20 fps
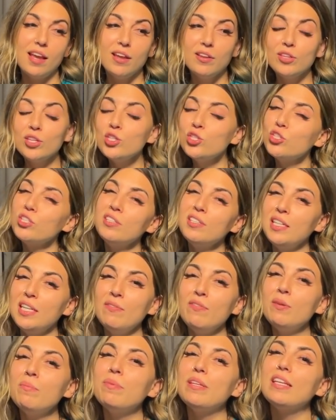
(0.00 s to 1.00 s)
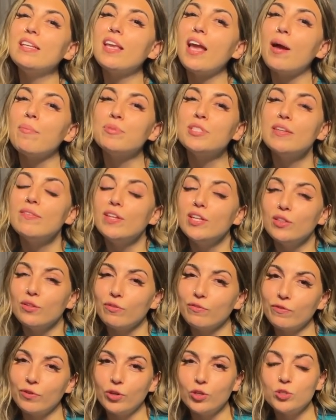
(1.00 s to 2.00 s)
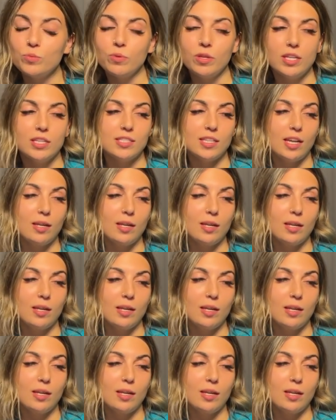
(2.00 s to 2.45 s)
They shouldn't even be in captivity in the first place.